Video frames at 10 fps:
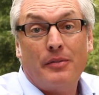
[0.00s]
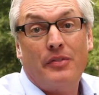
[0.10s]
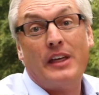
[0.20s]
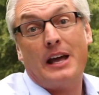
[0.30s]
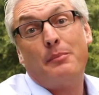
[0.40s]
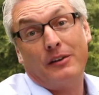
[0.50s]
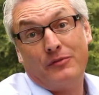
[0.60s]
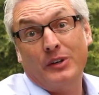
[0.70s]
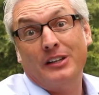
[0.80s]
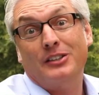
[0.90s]
That, my
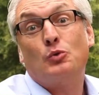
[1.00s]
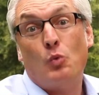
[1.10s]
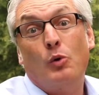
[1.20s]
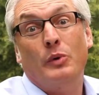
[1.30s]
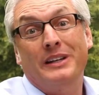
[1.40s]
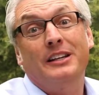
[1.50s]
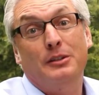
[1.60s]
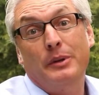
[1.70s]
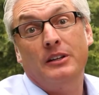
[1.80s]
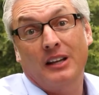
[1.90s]
friend, is what we need to
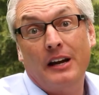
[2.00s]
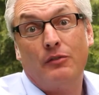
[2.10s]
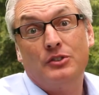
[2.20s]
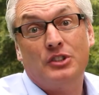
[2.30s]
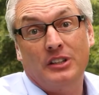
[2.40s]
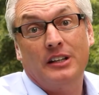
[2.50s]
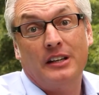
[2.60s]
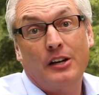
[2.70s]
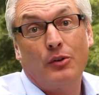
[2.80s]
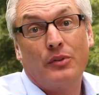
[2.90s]
be leveraging in
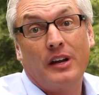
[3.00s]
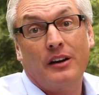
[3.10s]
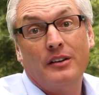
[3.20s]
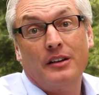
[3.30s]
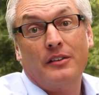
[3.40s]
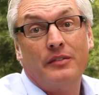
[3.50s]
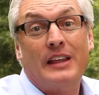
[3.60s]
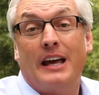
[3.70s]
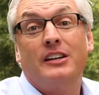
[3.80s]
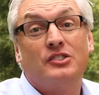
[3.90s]
healthcare.
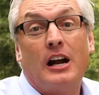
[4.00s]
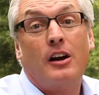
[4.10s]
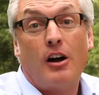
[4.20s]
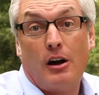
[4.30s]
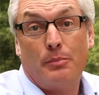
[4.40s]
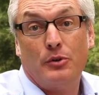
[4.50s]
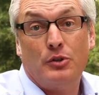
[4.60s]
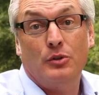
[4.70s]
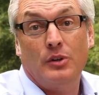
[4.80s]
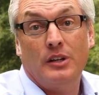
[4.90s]
That is our
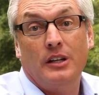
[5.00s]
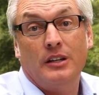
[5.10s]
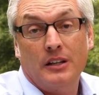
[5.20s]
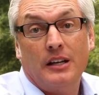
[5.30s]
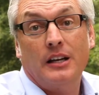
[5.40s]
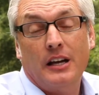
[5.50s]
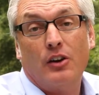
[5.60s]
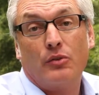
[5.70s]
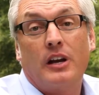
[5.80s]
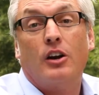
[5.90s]
opportunity in
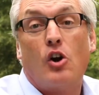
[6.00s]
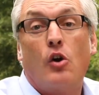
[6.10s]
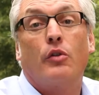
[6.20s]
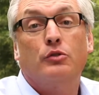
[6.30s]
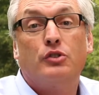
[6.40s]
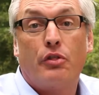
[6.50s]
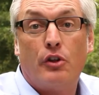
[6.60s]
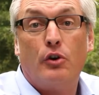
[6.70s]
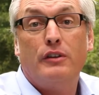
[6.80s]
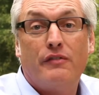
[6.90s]
healthcare, are those
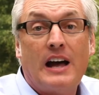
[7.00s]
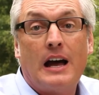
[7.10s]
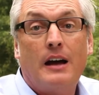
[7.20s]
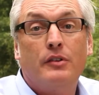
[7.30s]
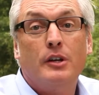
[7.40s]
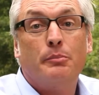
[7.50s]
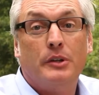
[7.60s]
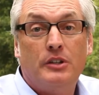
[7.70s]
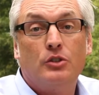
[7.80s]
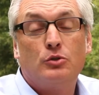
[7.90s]
35
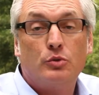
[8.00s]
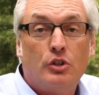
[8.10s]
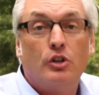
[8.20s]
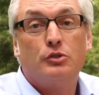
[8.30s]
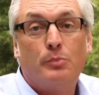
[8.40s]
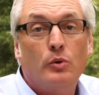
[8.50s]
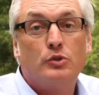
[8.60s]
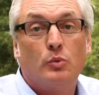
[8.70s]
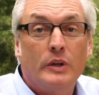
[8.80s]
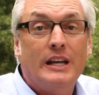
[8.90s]
potential touch points
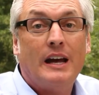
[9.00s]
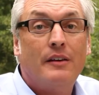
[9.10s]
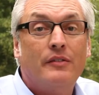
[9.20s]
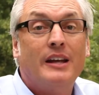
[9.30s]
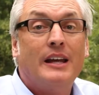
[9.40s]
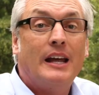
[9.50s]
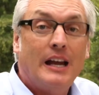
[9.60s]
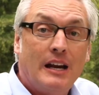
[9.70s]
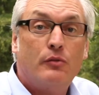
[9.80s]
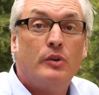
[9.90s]
we have
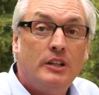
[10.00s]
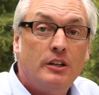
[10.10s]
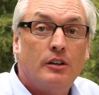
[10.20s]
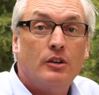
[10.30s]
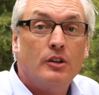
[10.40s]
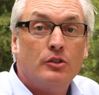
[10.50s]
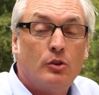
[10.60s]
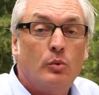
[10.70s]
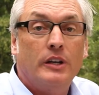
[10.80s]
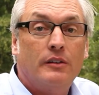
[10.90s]
every year to
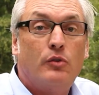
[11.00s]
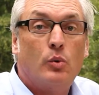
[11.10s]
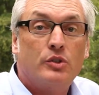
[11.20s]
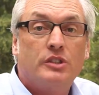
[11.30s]
reinforce